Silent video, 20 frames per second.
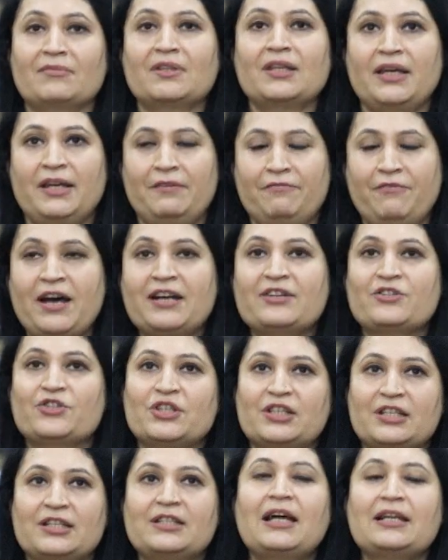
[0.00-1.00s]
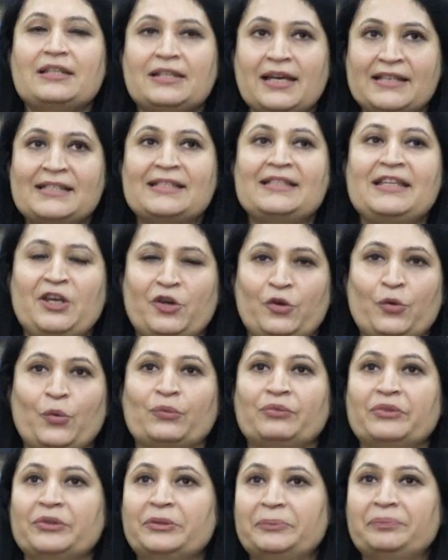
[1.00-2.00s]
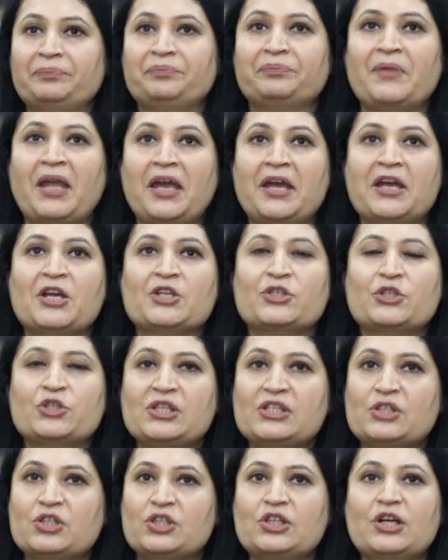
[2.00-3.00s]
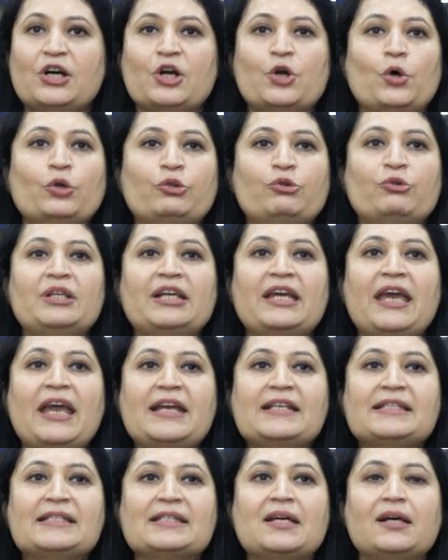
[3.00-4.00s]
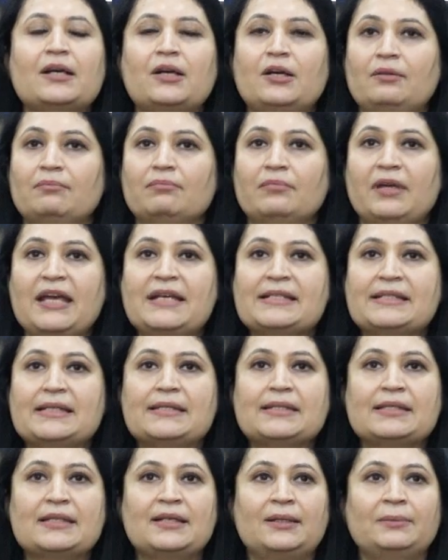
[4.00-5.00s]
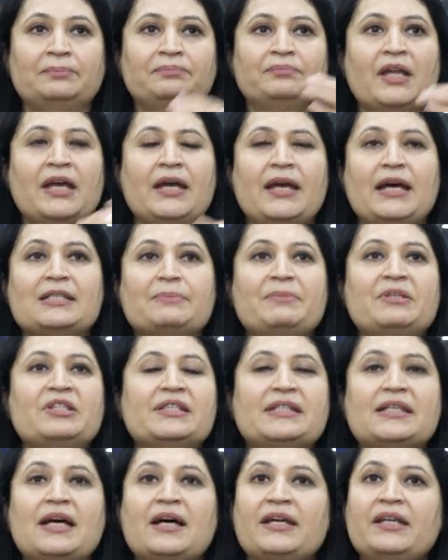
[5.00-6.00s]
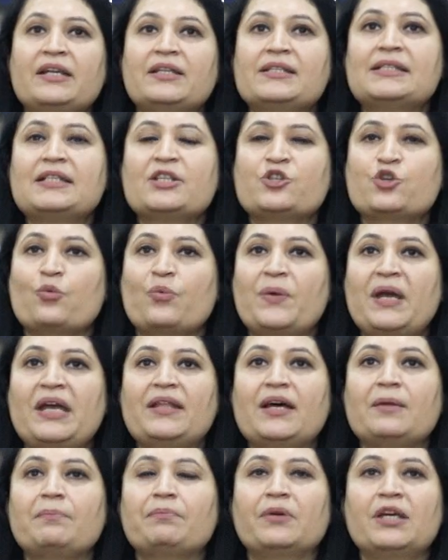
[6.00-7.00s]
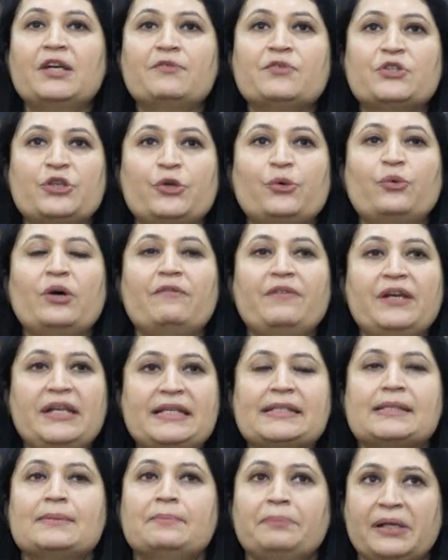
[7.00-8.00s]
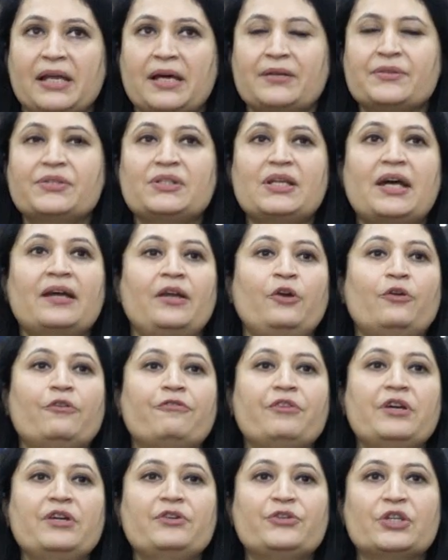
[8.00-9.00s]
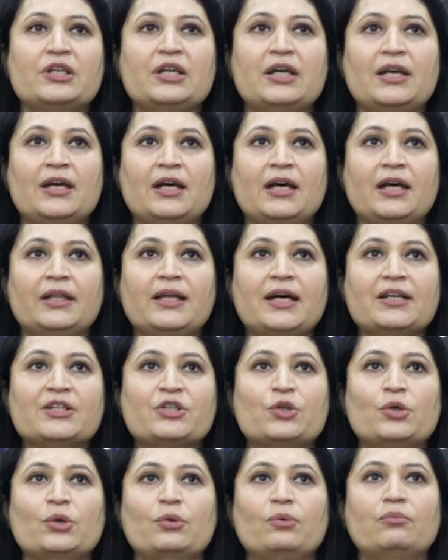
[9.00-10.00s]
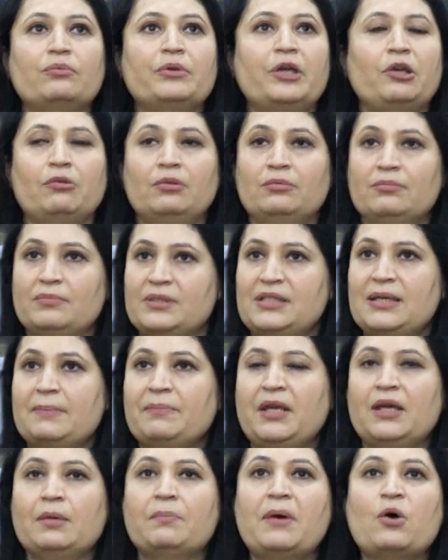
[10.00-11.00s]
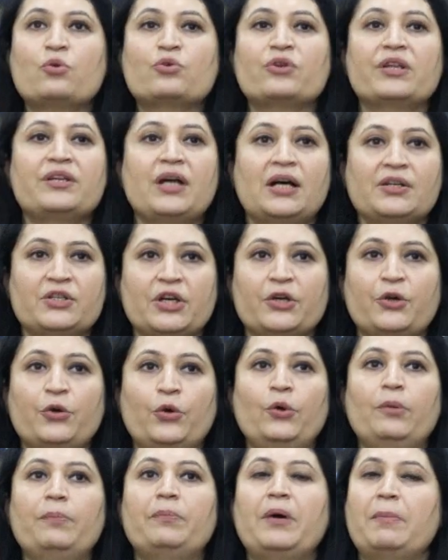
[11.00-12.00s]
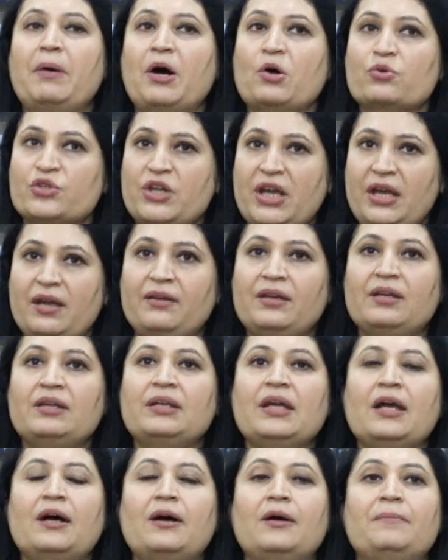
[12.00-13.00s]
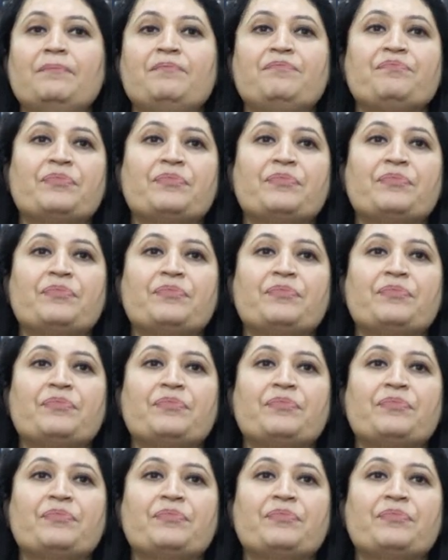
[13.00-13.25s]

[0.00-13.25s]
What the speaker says: In fact, Tata has taken over. So just go through the case. The case is, has been designed in such a way that gives you a very simple understanding of it, that, something about the Tata Group, about Air India,